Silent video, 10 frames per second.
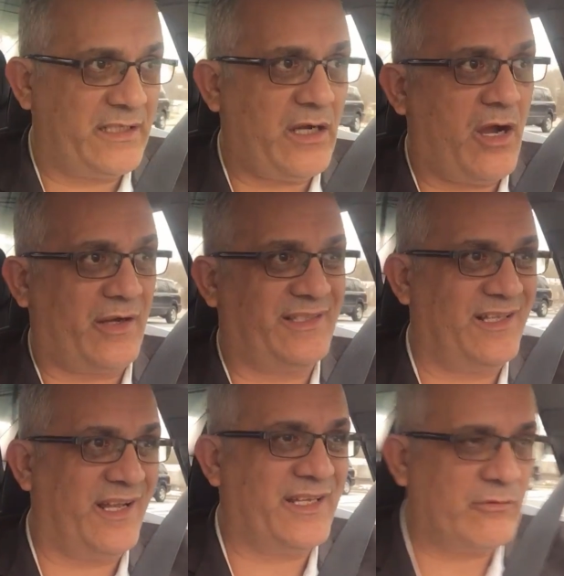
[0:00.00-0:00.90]
car in
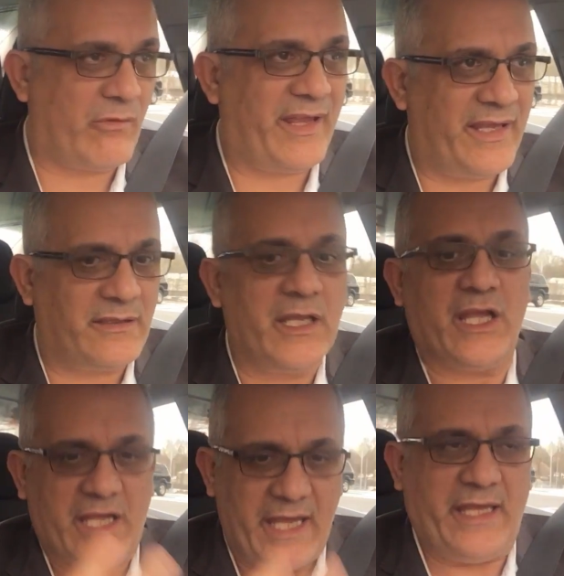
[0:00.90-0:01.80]
the lane red,
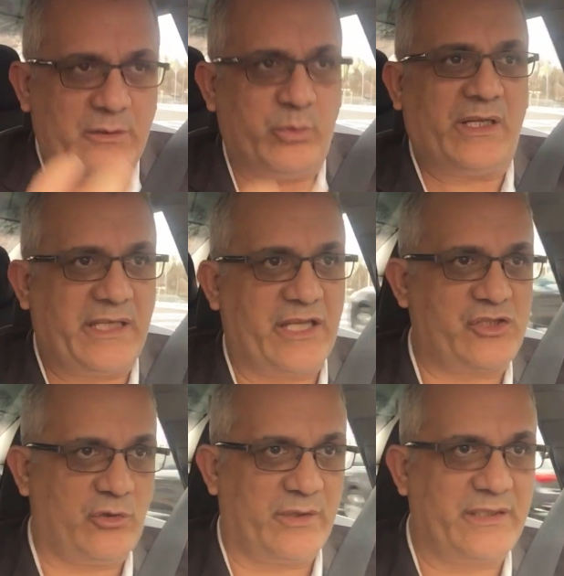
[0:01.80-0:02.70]
it will
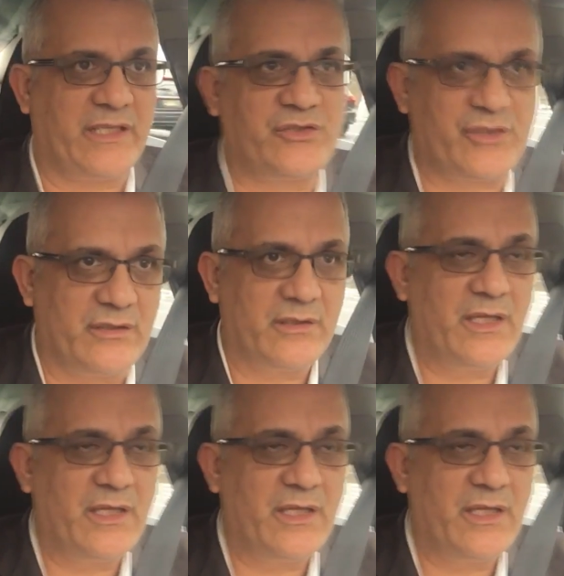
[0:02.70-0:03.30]
catch your attention.